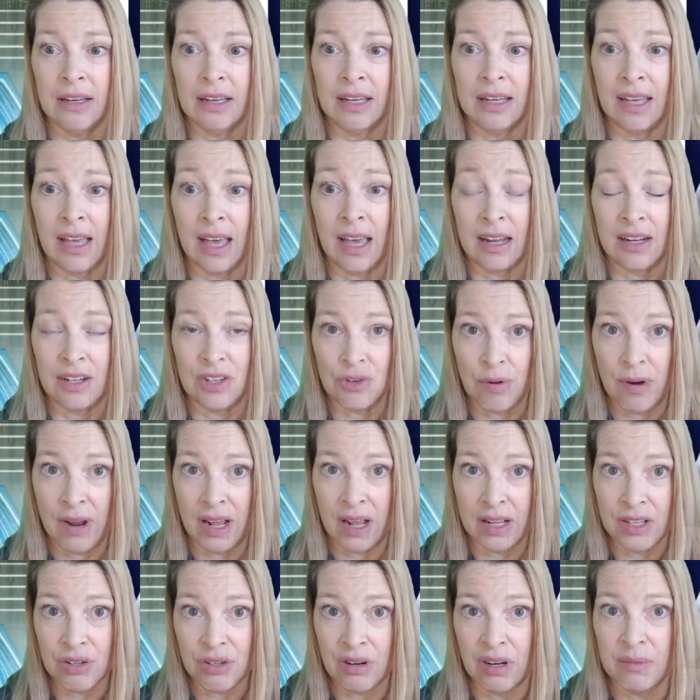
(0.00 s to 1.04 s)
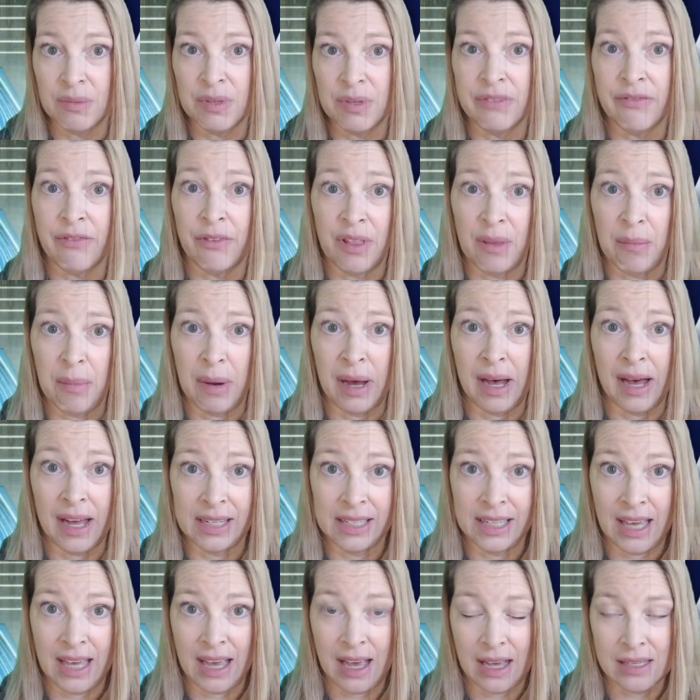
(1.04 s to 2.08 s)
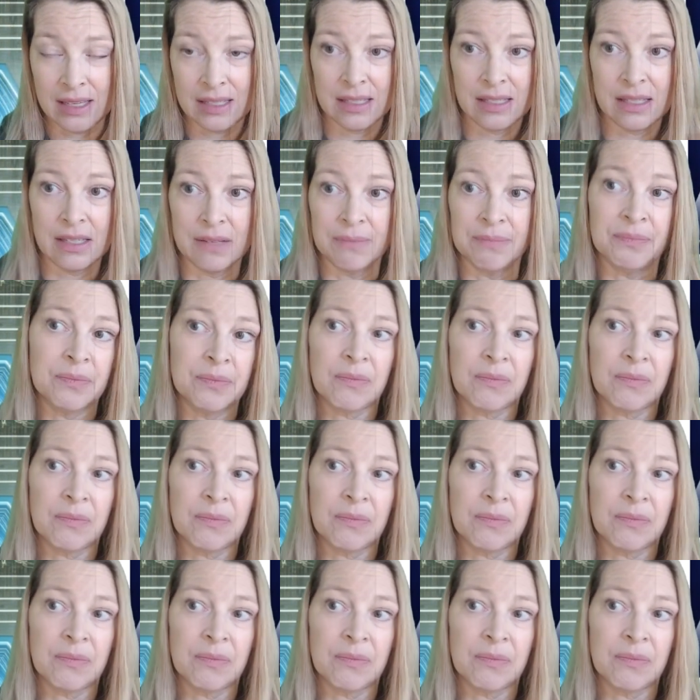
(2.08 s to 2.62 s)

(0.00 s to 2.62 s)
get transcripts for the podcasts.